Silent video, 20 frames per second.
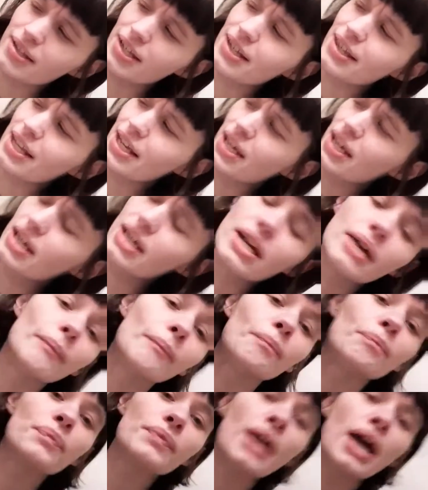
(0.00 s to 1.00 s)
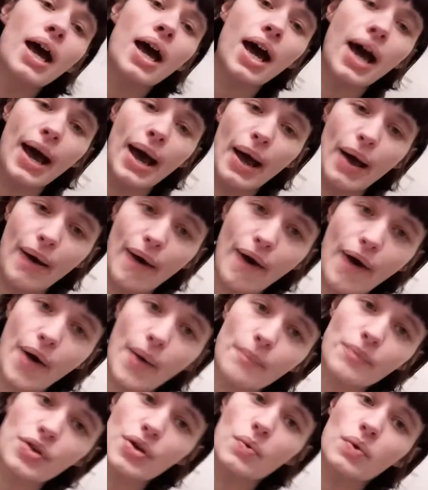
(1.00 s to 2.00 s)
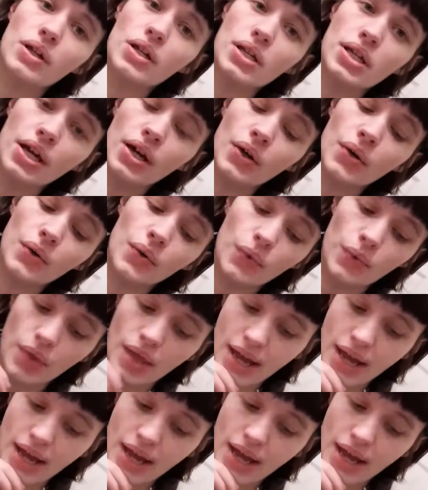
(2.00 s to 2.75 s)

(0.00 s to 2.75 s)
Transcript: I think, you would know